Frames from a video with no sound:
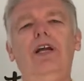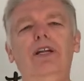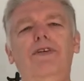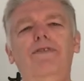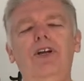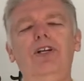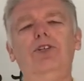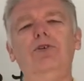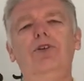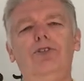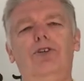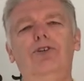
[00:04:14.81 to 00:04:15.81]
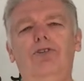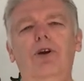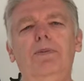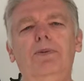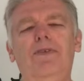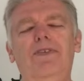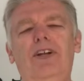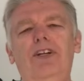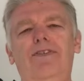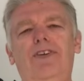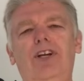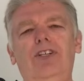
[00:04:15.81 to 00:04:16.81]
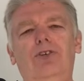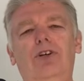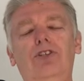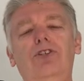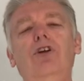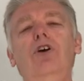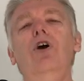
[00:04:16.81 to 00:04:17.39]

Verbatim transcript: individuals or groups of individuals